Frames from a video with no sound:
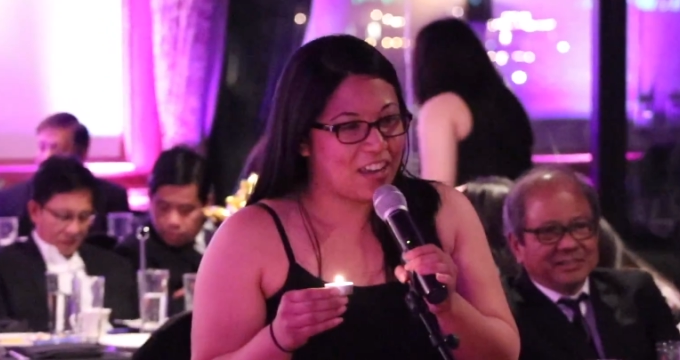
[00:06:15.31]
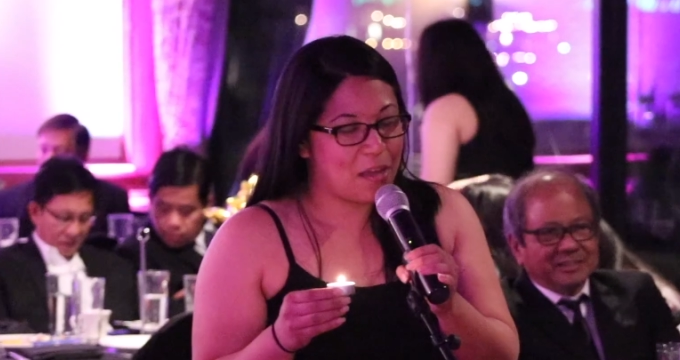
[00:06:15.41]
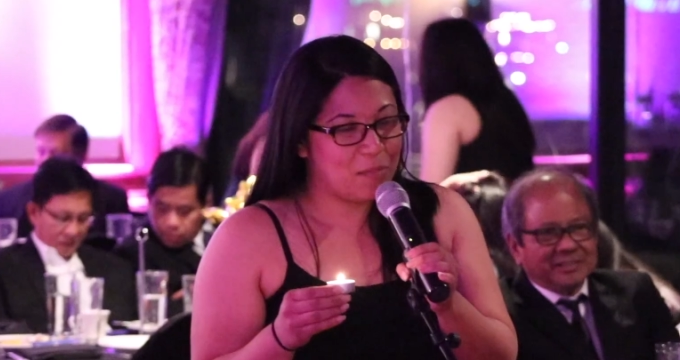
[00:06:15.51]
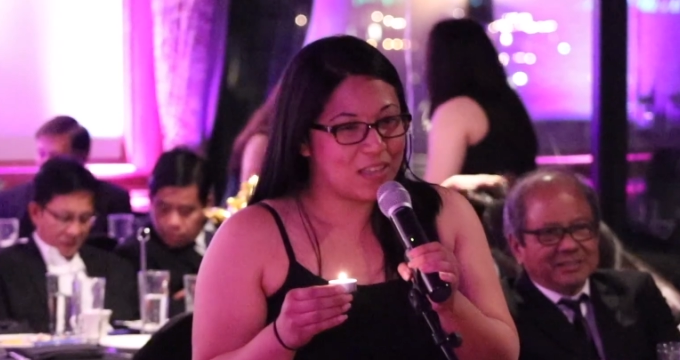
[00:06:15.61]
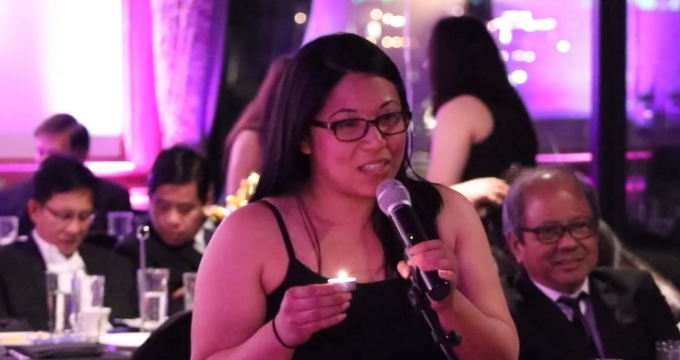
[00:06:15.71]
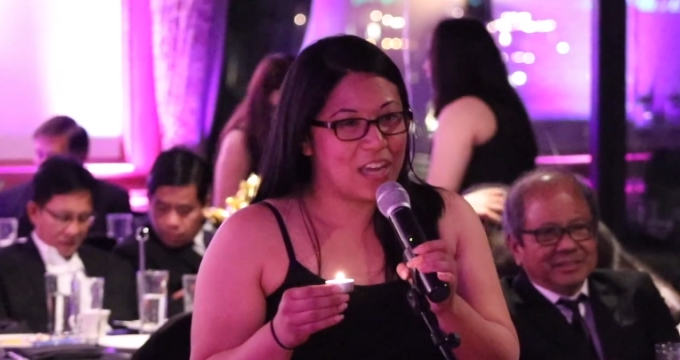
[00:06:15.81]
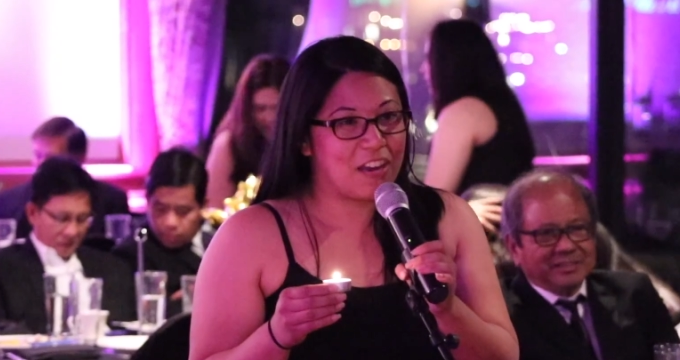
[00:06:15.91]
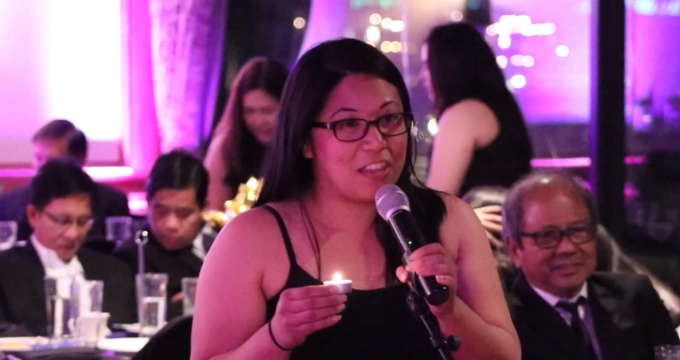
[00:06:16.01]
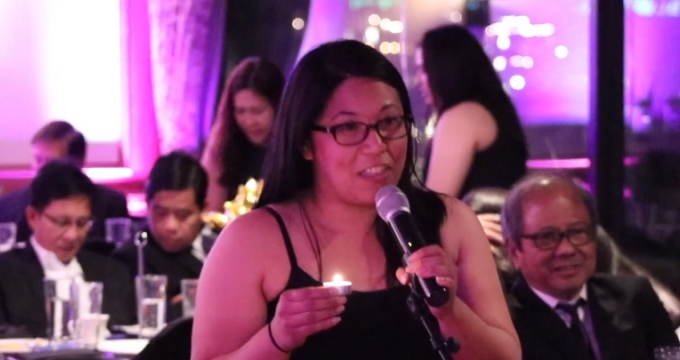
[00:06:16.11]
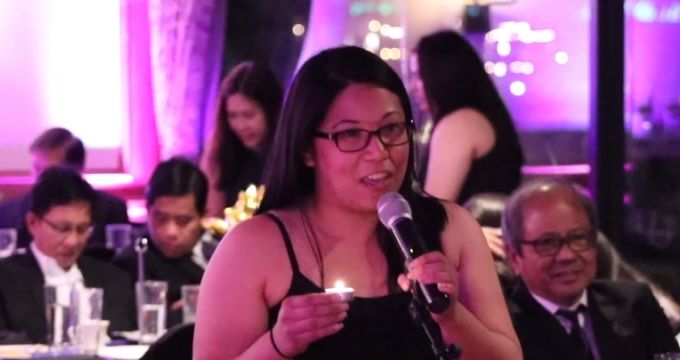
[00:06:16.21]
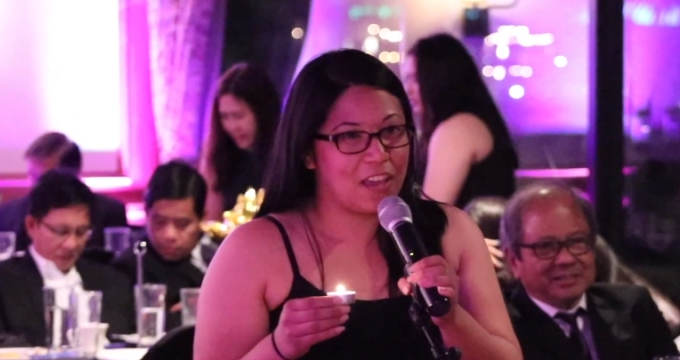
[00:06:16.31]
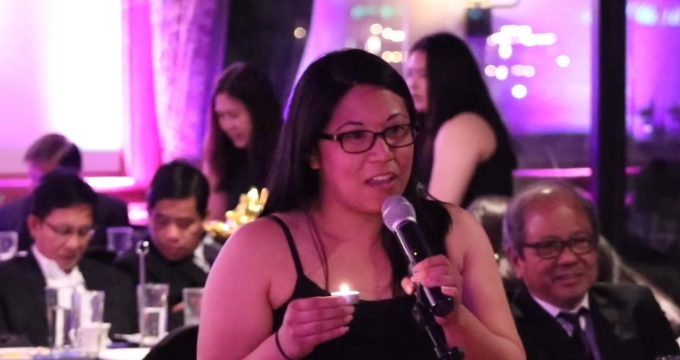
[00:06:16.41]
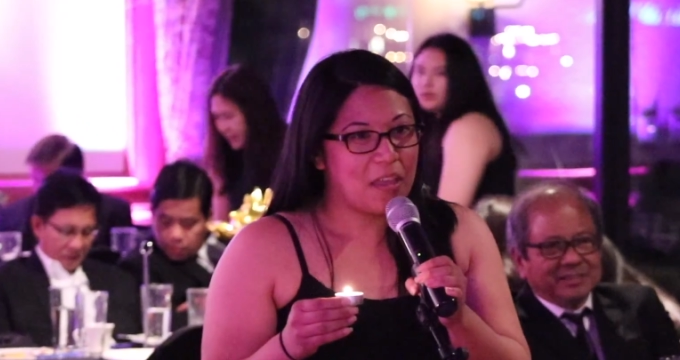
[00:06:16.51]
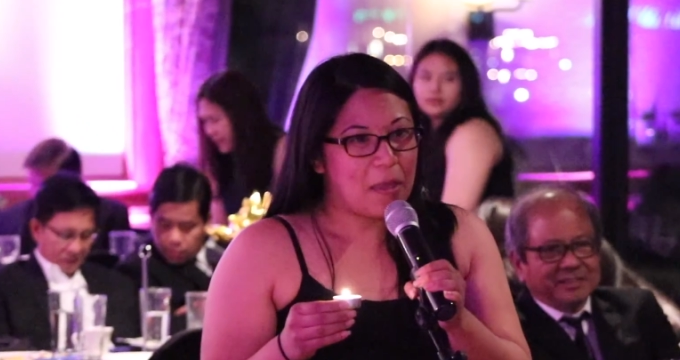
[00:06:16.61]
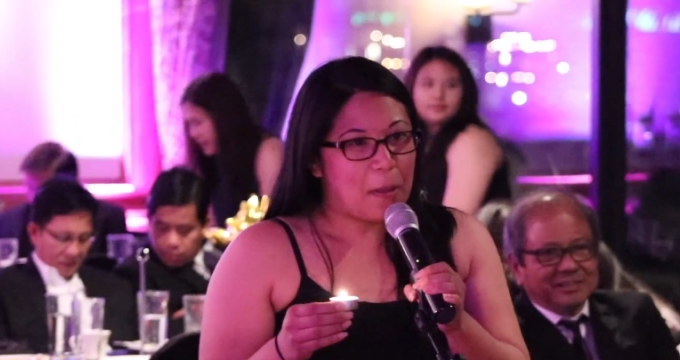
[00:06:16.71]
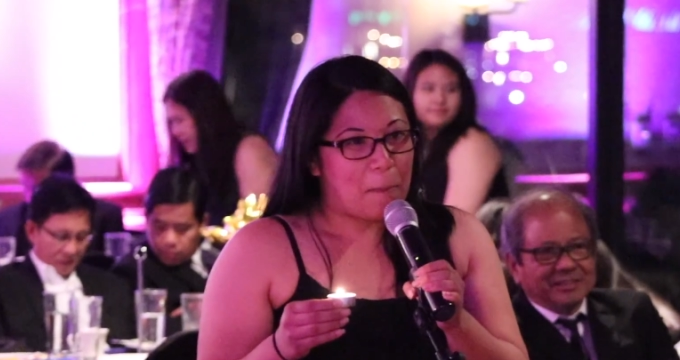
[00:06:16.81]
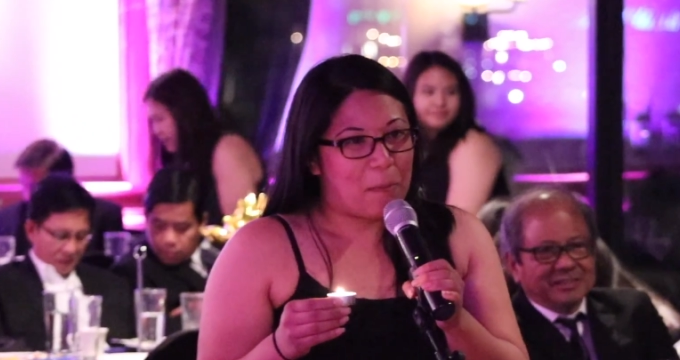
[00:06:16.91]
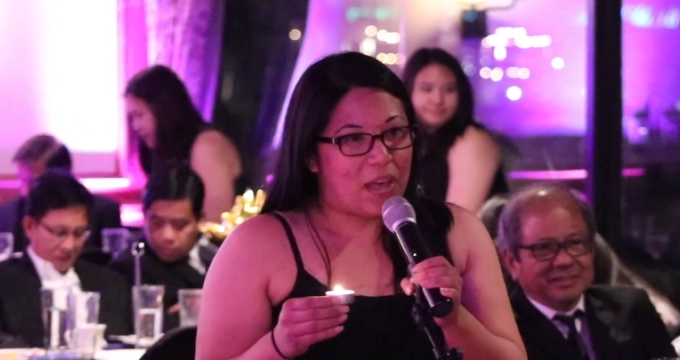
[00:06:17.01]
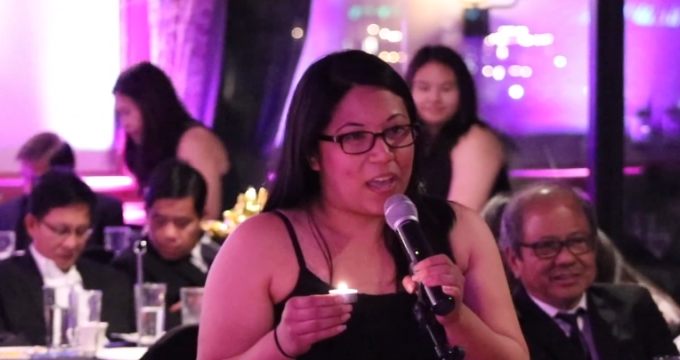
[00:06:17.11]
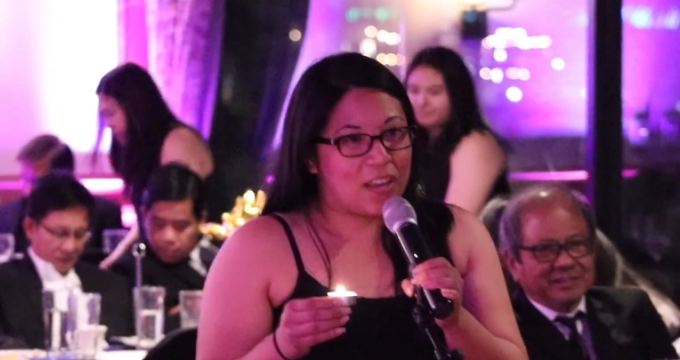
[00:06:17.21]
Speaker 1: can be a scary thing,
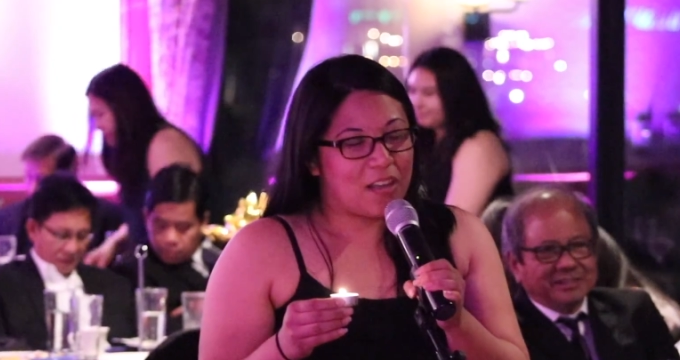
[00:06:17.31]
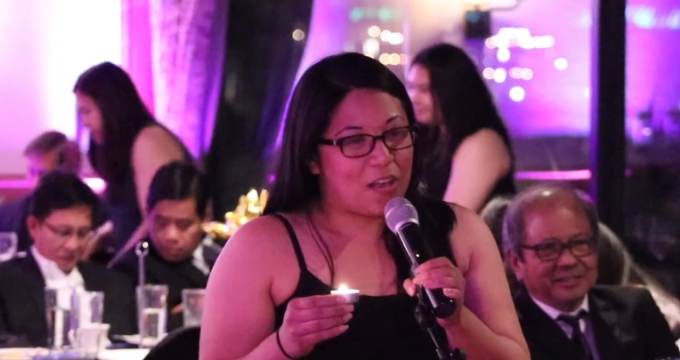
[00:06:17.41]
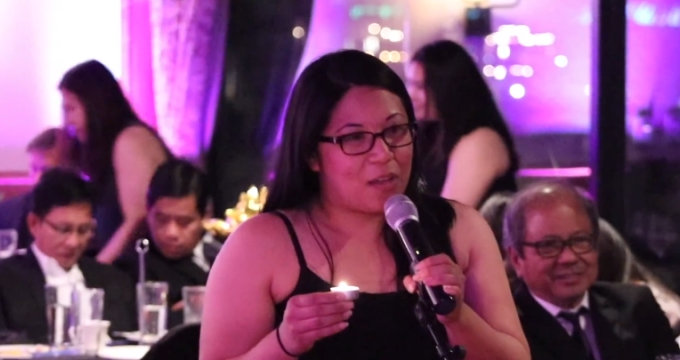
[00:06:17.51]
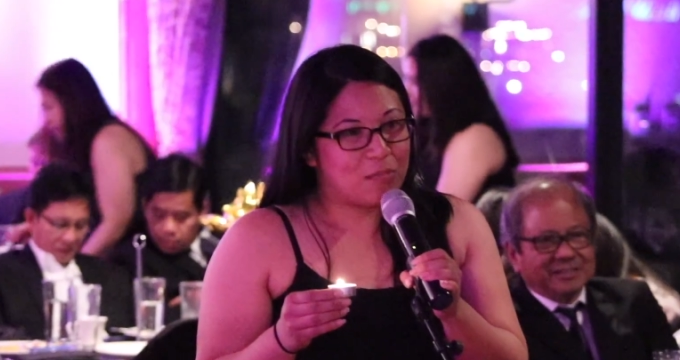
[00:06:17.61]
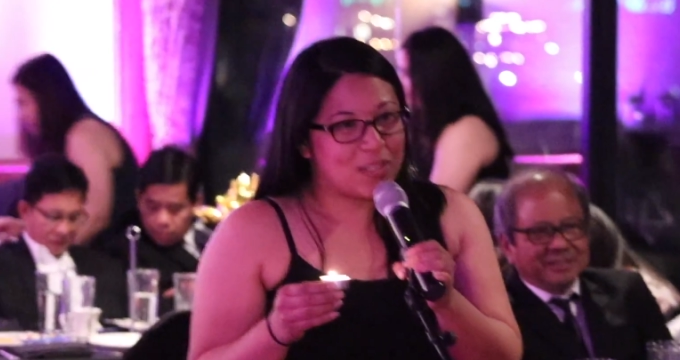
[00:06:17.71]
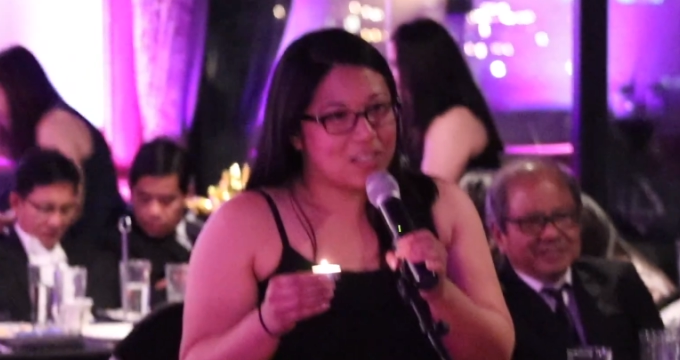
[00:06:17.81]
but um,